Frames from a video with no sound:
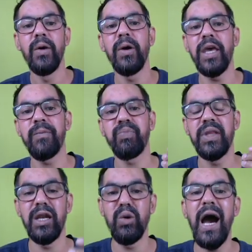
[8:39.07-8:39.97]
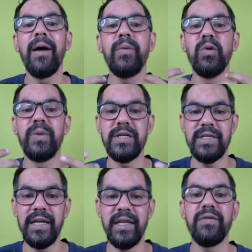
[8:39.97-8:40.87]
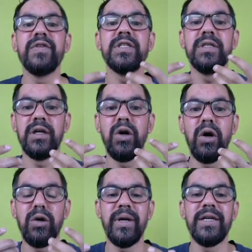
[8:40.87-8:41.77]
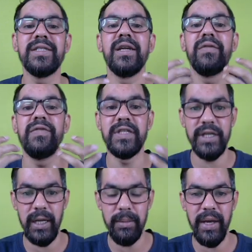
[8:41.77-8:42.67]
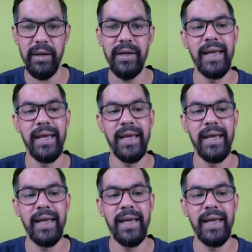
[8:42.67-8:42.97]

Okay, then you have to present the documents in a physical manner,